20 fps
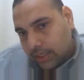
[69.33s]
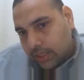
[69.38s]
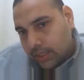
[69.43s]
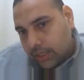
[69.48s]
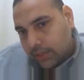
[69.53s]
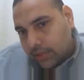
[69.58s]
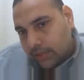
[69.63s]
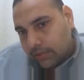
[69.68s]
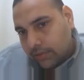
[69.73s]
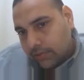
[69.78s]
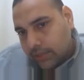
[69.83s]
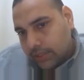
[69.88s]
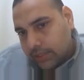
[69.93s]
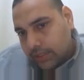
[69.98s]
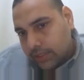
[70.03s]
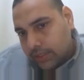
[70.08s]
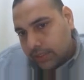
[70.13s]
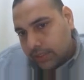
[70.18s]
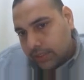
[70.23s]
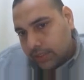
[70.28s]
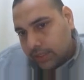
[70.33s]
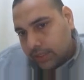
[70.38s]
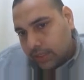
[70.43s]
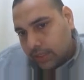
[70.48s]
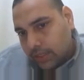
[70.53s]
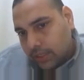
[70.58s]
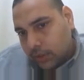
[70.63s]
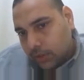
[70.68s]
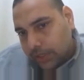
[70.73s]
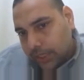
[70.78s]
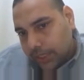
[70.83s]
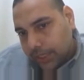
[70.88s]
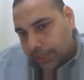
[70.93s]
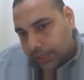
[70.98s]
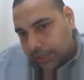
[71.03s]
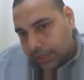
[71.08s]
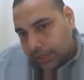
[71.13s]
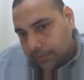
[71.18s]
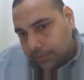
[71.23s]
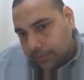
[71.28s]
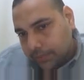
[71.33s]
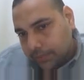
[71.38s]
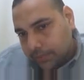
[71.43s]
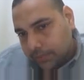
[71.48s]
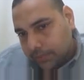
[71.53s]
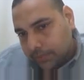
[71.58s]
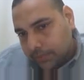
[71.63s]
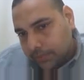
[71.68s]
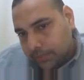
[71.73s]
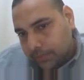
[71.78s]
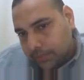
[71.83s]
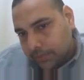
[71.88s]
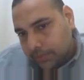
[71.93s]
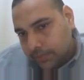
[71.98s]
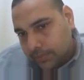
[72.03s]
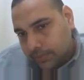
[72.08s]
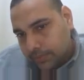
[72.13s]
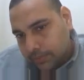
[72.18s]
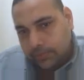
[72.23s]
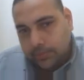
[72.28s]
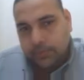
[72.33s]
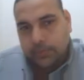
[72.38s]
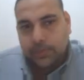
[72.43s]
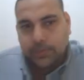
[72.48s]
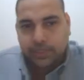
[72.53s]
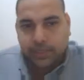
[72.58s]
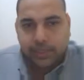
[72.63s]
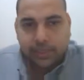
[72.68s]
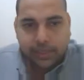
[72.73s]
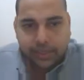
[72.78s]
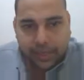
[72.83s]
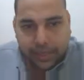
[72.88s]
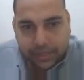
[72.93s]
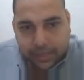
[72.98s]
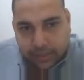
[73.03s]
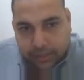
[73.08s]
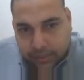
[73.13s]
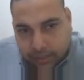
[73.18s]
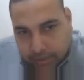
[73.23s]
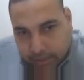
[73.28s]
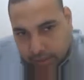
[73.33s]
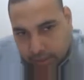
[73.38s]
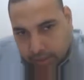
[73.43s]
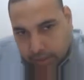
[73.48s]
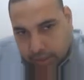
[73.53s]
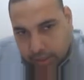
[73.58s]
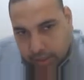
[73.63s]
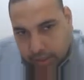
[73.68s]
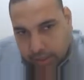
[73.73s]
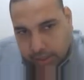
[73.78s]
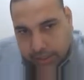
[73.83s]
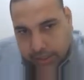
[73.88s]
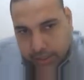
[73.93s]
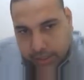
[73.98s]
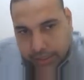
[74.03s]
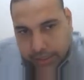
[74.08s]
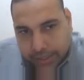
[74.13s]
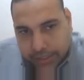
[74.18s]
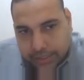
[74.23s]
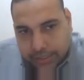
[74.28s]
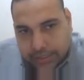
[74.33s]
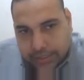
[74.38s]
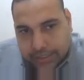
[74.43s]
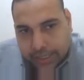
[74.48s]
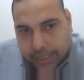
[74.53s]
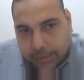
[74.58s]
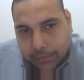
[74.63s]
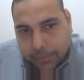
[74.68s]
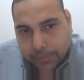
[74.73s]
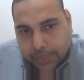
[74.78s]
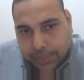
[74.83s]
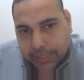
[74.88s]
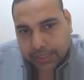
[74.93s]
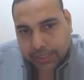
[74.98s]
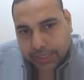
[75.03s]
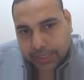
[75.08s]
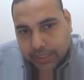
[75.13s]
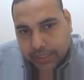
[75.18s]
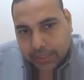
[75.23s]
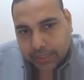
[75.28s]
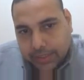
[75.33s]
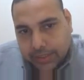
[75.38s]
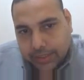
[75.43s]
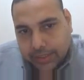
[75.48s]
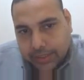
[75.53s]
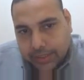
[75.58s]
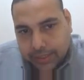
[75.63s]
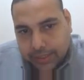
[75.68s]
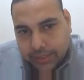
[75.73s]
which is utility. See, right here in his TED presentation says,